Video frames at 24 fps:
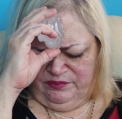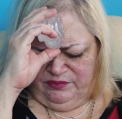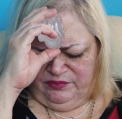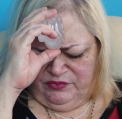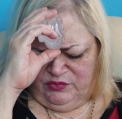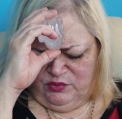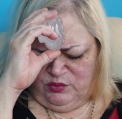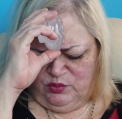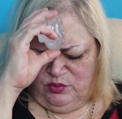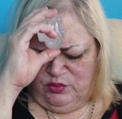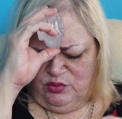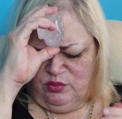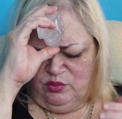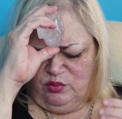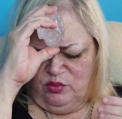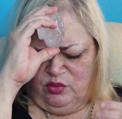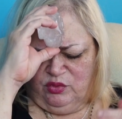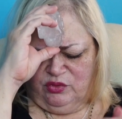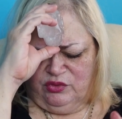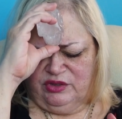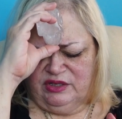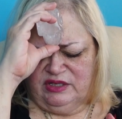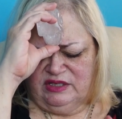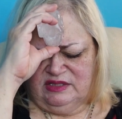the
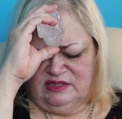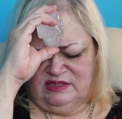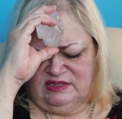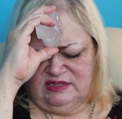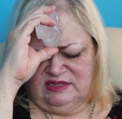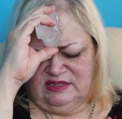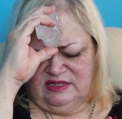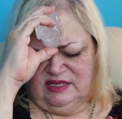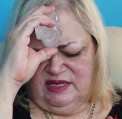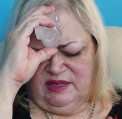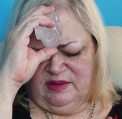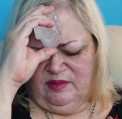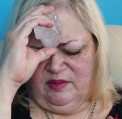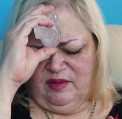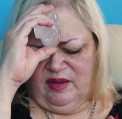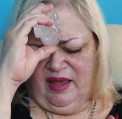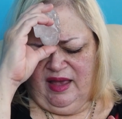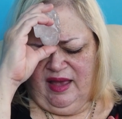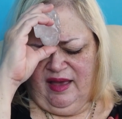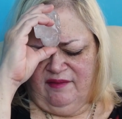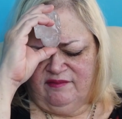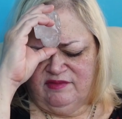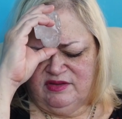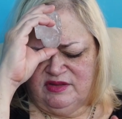reward is
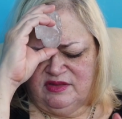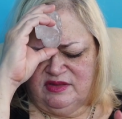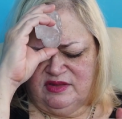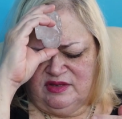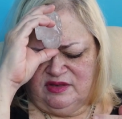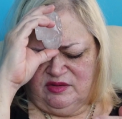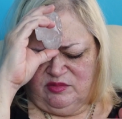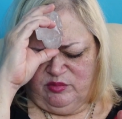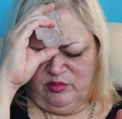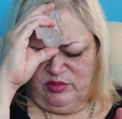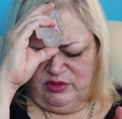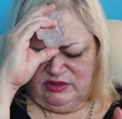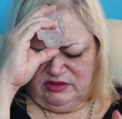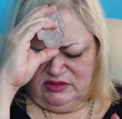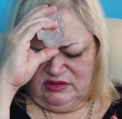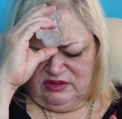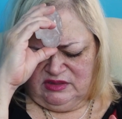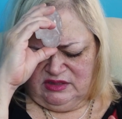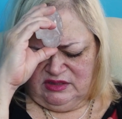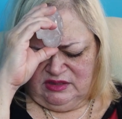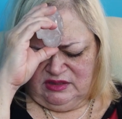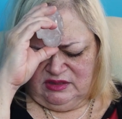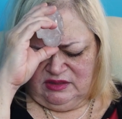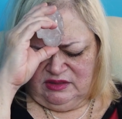having the
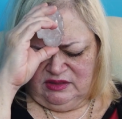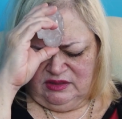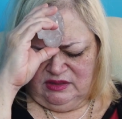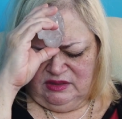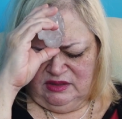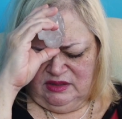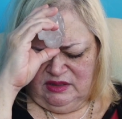ability